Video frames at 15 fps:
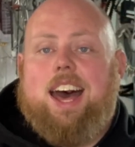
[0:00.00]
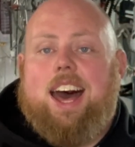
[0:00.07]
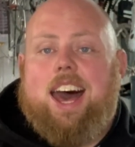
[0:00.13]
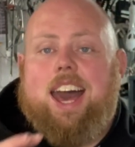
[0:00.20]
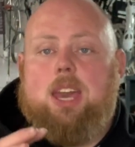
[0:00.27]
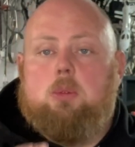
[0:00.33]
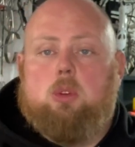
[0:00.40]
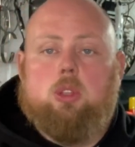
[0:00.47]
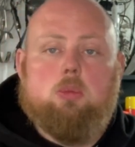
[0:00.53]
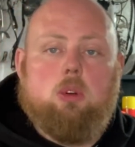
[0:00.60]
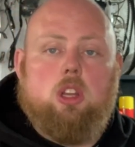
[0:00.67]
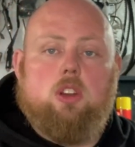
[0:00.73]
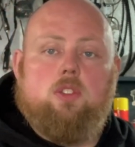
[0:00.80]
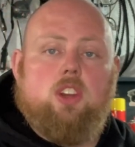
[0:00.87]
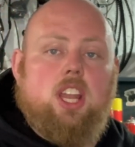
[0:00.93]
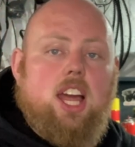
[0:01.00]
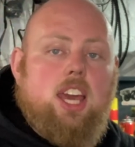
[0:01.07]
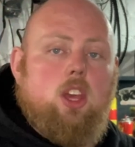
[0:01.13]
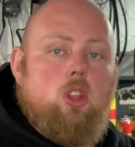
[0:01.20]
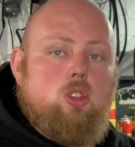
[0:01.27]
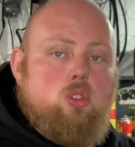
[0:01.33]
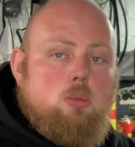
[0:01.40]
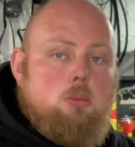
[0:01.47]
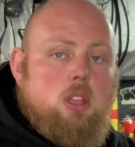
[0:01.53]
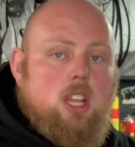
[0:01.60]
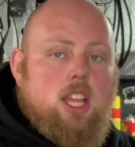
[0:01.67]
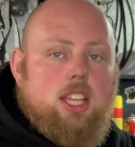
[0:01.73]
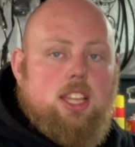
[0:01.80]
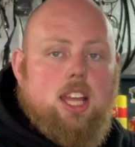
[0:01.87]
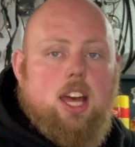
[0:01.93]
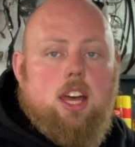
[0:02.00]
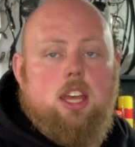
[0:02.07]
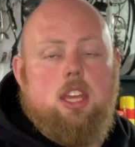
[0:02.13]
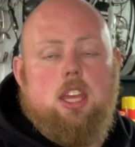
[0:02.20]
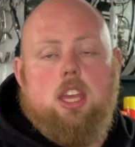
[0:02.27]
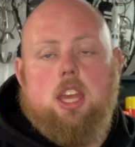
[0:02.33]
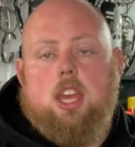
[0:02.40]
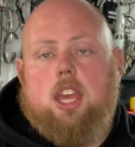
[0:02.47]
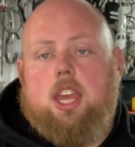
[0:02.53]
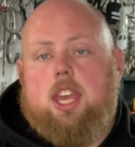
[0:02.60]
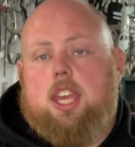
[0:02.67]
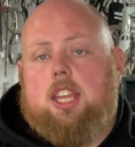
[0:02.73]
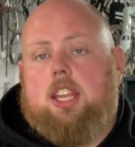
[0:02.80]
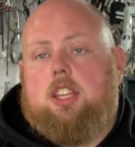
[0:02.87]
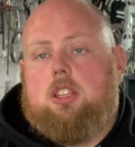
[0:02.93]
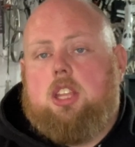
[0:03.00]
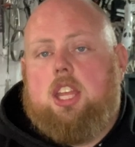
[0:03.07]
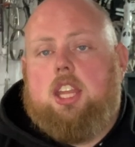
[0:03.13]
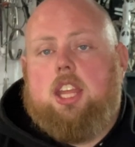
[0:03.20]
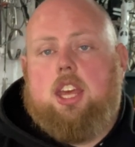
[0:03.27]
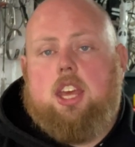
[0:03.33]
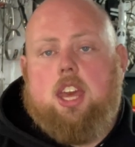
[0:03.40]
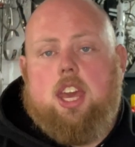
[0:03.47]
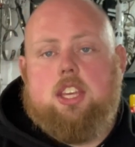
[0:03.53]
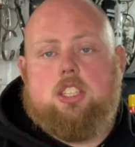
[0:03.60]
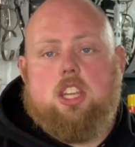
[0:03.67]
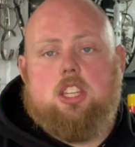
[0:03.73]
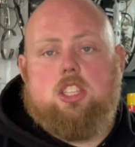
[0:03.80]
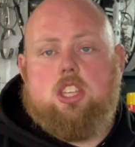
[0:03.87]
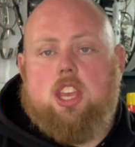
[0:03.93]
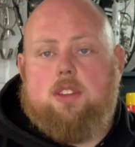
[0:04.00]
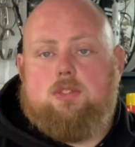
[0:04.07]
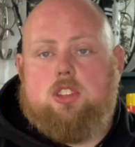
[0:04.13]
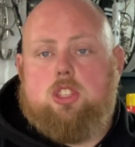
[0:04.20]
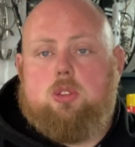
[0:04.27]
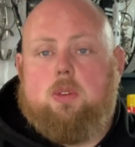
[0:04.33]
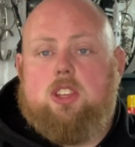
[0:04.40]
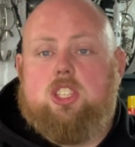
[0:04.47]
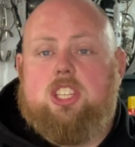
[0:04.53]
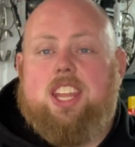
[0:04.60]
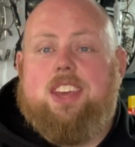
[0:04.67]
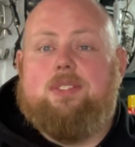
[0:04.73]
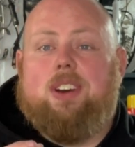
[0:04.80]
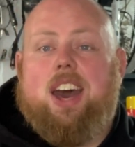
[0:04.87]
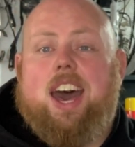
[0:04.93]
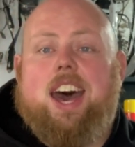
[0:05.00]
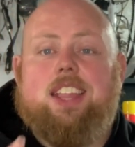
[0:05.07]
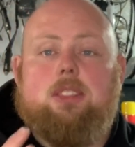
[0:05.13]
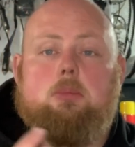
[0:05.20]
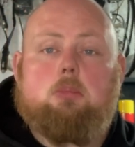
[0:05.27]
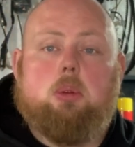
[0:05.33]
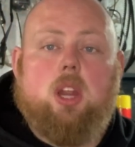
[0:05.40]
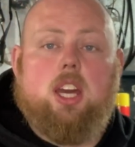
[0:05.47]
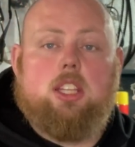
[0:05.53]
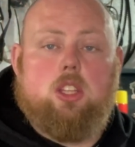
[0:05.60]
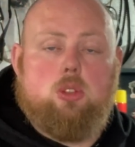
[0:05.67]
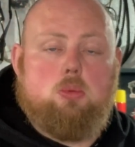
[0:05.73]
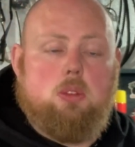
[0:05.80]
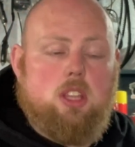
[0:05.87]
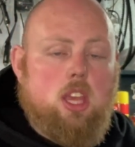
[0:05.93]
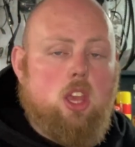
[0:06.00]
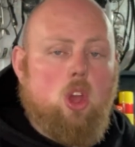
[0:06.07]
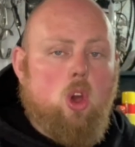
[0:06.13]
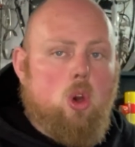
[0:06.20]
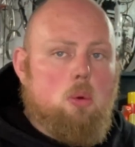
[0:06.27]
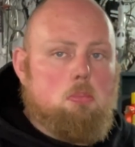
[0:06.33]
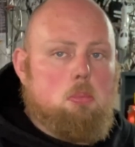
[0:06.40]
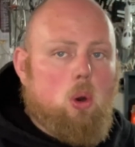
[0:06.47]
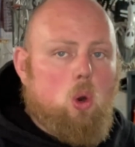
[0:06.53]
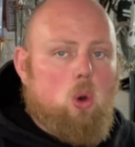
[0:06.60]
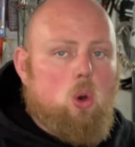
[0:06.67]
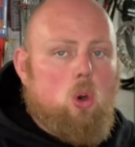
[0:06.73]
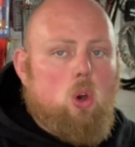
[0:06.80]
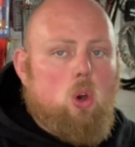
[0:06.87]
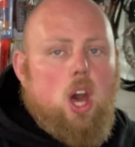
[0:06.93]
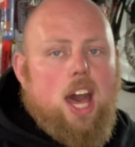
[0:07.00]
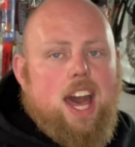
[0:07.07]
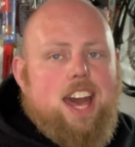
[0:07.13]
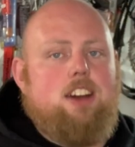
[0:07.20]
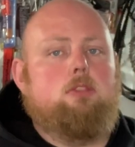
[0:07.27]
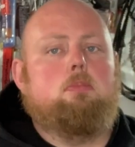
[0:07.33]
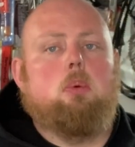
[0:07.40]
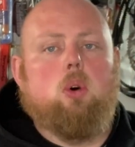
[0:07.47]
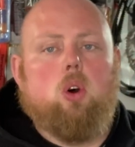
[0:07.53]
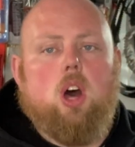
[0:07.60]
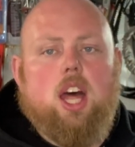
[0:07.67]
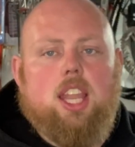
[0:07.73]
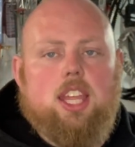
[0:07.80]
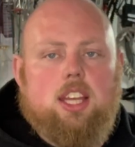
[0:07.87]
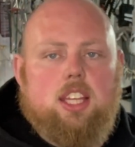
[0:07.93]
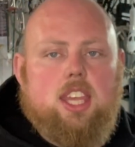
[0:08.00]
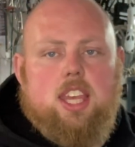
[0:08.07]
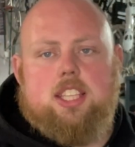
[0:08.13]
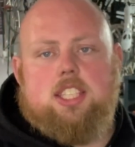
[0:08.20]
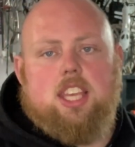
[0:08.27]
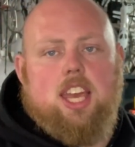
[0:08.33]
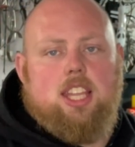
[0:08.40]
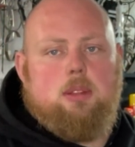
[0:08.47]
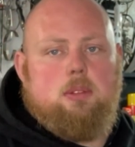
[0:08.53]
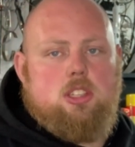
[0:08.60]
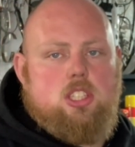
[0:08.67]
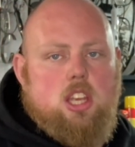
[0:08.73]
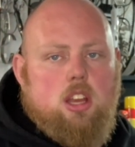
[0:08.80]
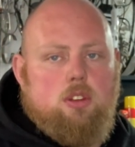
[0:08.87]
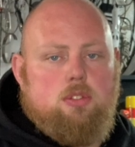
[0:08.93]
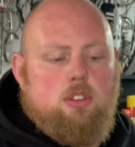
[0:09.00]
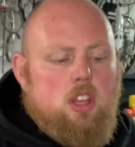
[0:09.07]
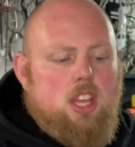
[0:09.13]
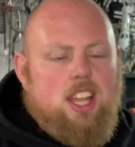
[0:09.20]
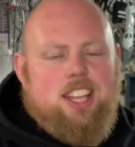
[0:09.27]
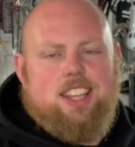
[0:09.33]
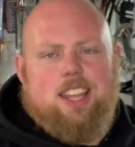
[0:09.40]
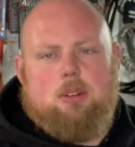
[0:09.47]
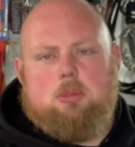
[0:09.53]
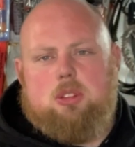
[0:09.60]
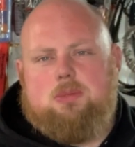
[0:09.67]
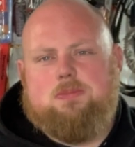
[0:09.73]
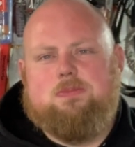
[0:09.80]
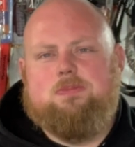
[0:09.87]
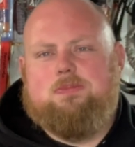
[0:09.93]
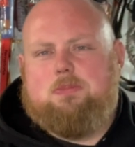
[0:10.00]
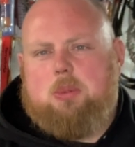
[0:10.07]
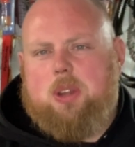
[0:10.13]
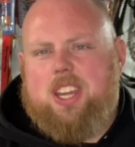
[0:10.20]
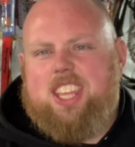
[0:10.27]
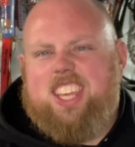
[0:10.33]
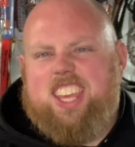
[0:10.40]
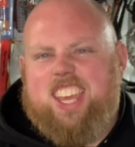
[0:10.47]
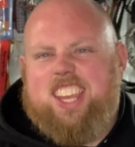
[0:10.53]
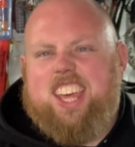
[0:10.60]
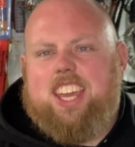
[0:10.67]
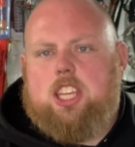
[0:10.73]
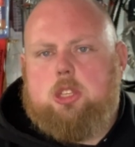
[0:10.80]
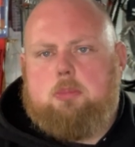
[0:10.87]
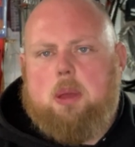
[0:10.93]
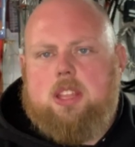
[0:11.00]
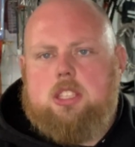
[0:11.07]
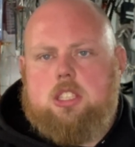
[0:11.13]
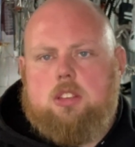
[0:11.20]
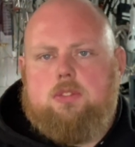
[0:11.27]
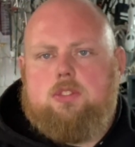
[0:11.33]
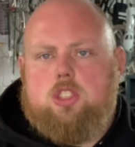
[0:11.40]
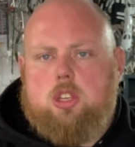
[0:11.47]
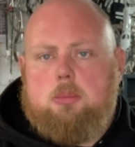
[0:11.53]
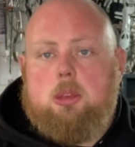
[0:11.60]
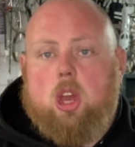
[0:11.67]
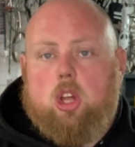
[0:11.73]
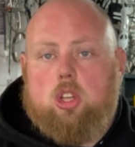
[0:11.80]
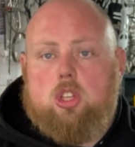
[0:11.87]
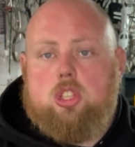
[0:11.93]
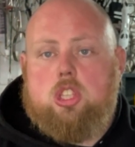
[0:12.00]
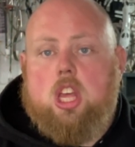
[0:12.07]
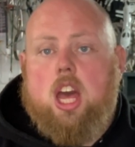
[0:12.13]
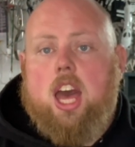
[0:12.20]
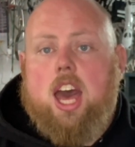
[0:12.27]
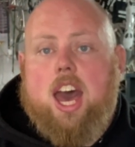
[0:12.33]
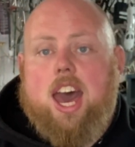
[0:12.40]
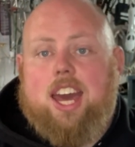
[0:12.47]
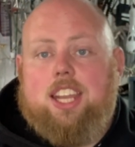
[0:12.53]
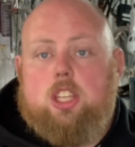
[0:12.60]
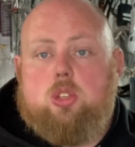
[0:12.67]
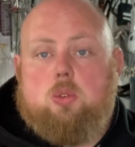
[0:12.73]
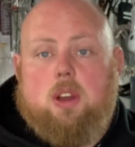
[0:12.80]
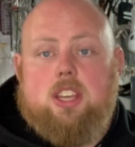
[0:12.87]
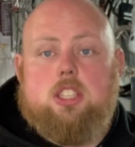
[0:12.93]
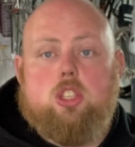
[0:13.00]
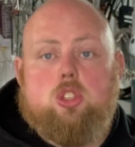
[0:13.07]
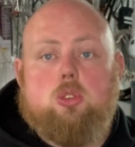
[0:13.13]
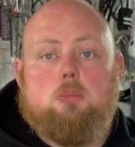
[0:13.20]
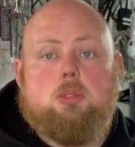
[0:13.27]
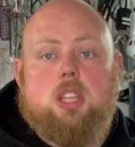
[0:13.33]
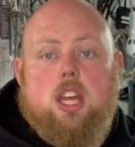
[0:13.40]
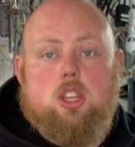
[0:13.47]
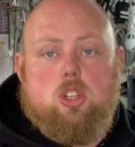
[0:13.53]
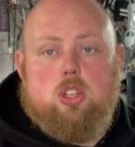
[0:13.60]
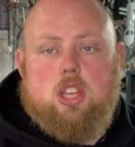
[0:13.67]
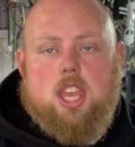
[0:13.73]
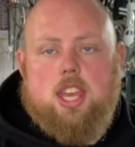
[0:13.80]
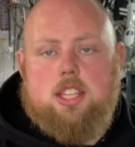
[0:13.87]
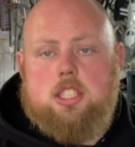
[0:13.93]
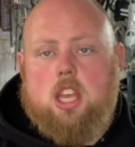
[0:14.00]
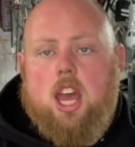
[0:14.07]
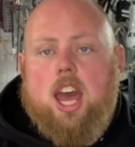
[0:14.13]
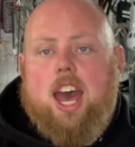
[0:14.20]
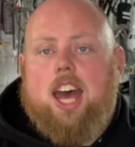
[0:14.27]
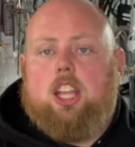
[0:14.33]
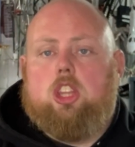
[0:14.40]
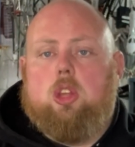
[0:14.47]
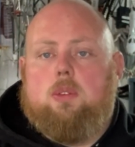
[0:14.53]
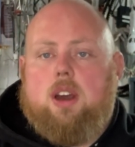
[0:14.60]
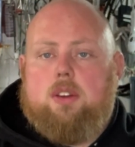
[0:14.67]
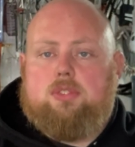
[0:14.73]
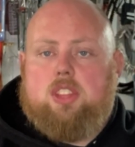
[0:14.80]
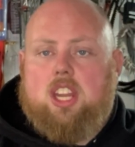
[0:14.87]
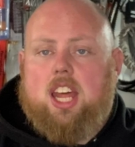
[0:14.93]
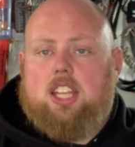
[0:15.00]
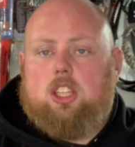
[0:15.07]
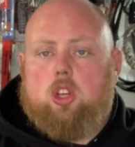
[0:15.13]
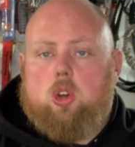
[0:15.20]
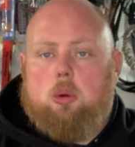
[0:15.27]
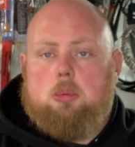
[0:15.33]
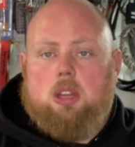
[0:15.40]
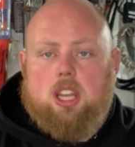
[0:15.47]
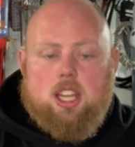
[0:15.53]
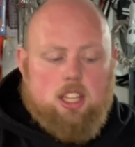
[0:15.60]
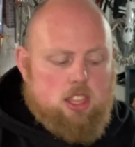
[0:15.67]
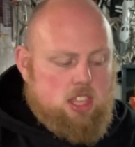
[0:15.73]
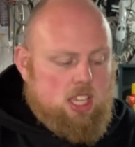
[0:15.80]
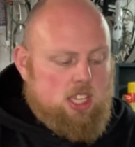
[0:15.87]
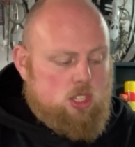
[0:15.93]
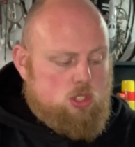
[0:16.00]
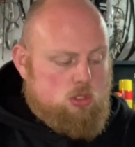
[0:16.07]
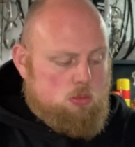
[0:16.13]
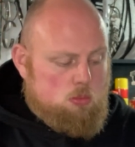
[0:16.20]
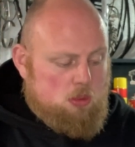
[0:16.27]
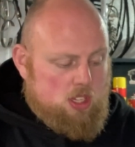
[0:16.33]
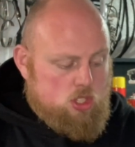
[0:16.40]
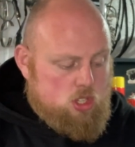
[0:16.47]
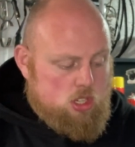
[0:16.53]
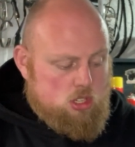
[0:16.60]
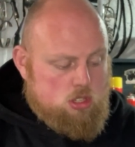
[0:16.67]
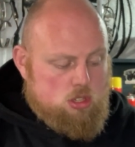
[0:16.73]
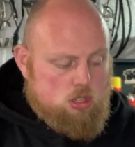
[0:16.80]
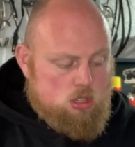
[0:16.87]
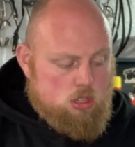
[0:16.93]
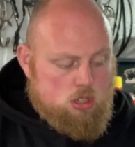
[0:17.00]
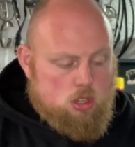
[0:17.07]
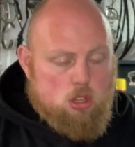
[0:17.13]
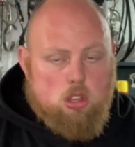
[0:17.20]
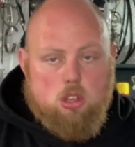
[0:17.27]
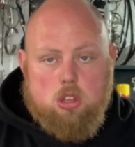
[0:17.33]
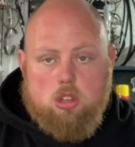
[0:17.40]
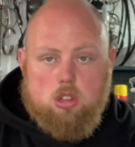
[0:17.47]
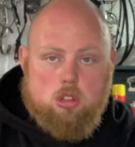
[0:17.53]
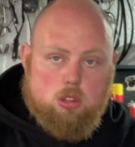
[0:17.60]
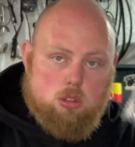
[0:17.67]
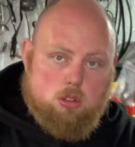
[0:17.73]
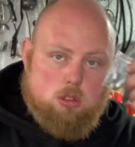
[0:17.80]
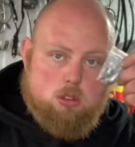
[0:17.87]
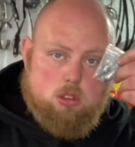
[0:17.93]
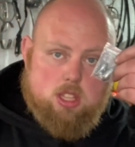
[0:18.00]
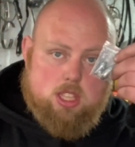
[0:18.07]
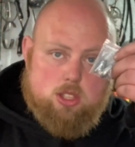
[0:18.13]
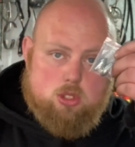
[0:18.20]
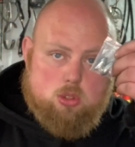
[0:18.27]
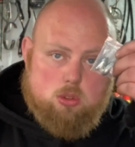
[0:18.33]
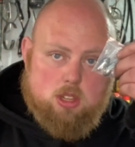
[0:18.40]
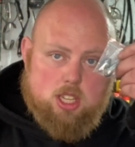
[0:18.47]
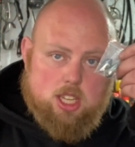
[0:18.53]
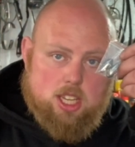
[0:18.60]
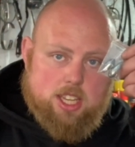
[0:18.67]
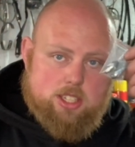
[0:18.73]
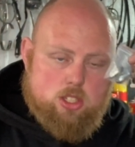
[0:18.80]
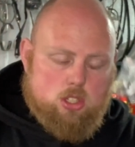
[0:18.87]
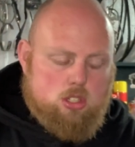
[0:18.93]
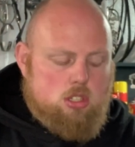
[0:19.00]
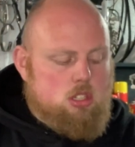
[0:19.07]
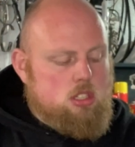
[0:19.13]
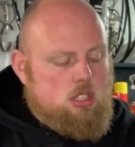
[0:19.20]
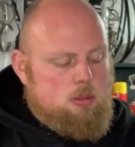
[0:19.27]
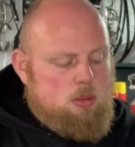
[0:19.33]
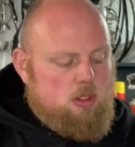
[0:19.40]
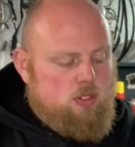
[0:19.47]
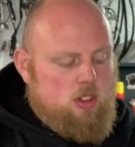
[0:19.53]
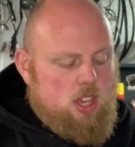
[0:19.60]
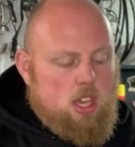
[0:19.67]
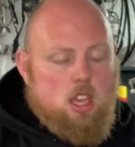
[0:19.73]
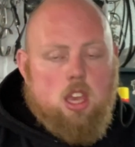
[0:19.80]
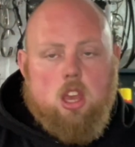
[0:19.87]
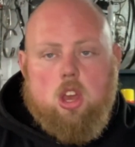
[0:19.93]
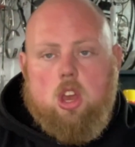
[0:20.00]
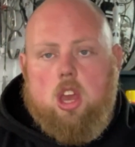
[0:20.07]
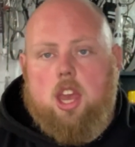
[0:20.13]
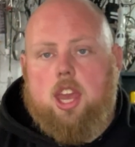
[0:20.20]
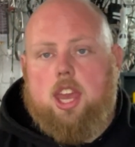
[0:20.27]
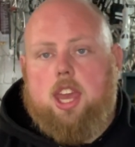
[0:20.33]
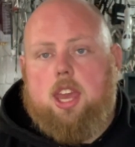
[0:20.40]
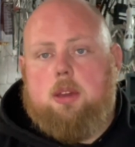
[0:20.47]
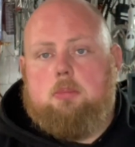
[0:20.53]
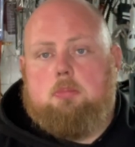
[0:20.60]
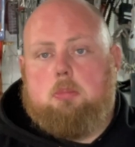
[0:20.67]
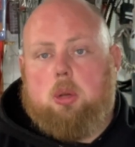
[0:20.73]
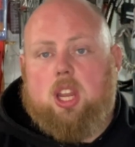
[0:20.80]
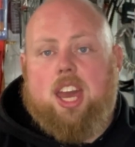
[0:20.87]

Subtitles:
I wouldn't want to rely on something like that in a SHTF situation if I hadn't practiced with it. But I've put a little kit together myself that was pretty inexpensive, to be honest, and it's quite a substantial kit. I do have to add a couple of little things, which is these 2 little ledges, to be fair. But I